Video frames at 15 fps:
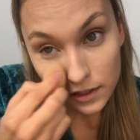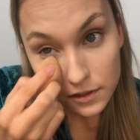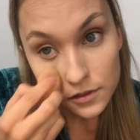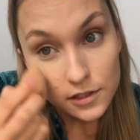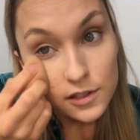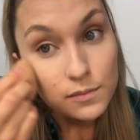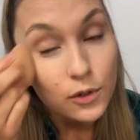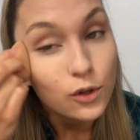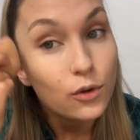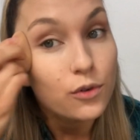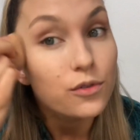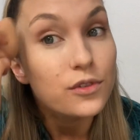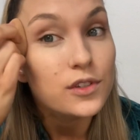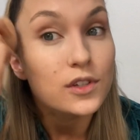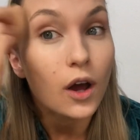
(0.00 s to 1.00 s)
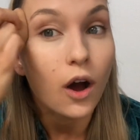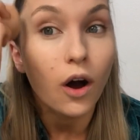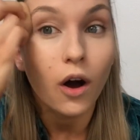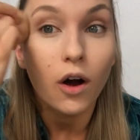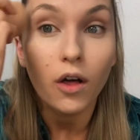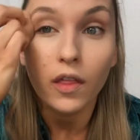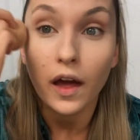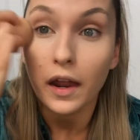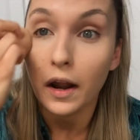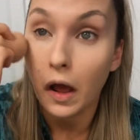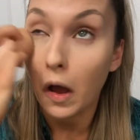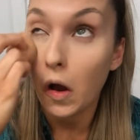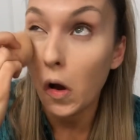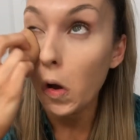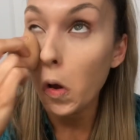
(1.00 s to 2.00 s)
smoothed all that
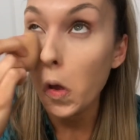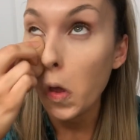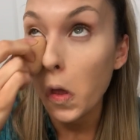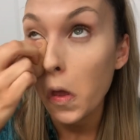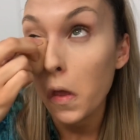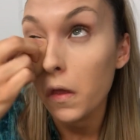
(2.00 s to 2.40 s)
out.